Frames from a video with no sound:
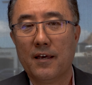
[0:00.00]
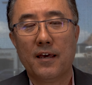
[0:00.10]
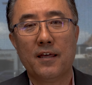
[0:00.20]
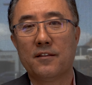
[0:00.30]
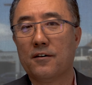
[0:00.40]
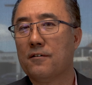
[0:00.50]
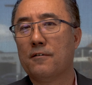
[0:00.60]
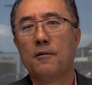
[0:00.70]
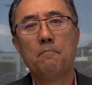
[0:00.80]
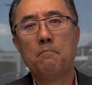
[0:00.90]
And the
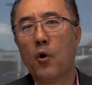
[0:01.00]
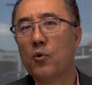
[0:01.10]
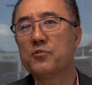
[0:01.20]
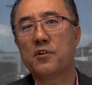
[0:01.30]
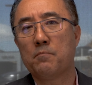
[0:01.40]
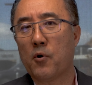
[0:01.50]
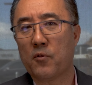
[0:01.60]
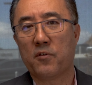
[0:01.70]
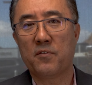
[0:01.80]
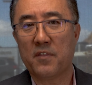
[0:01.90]
most
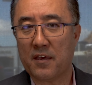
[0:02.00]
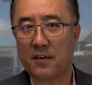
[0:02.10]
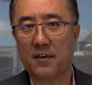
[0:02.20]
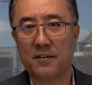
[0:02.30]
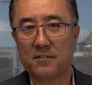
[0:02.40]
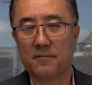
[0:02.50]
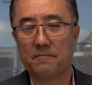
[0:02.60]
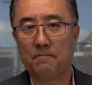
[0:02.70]
important thing is,